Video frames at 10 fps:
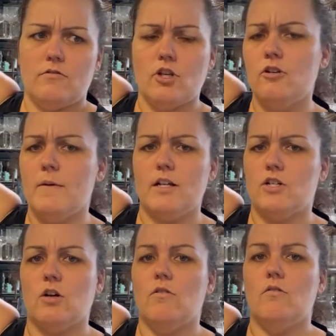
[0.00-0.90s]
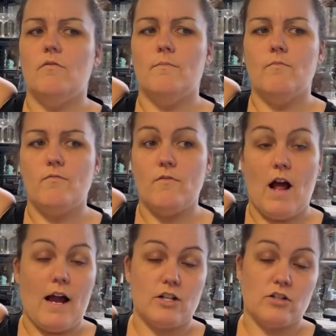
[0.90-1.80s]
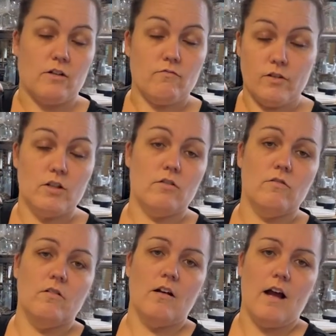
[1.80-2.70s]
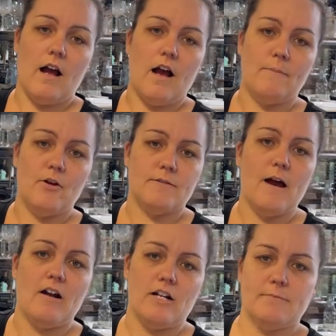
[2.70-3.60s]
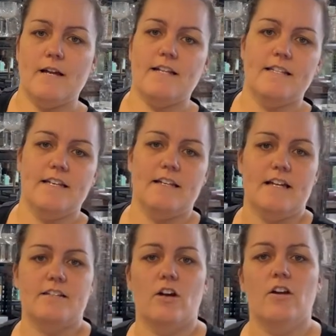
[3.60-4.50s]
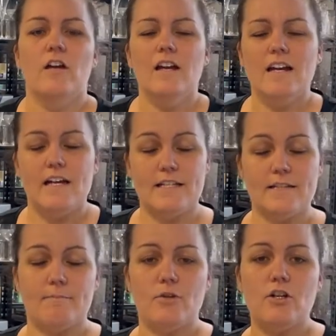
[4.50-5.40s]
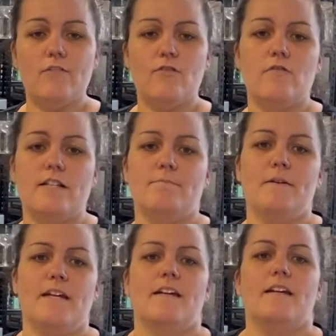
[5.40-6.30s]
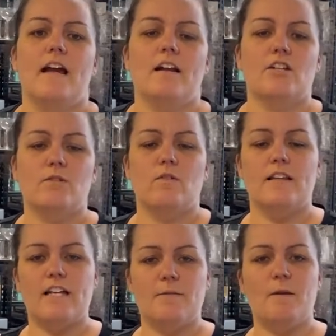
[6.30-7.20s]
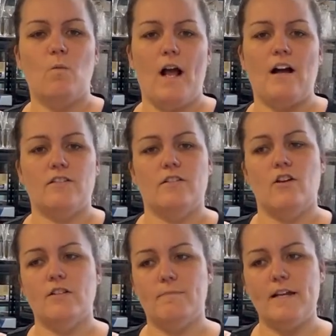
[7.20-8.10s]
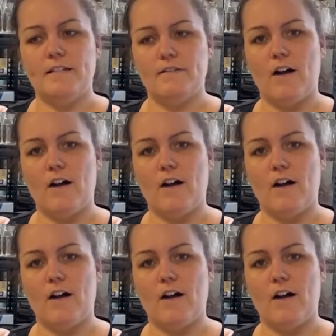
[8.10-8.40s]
2 metre tall, actually real Birds of Paradise plant sitting there. So it's beautiful, it's big, and I just wanted that to be wow. So those pieces of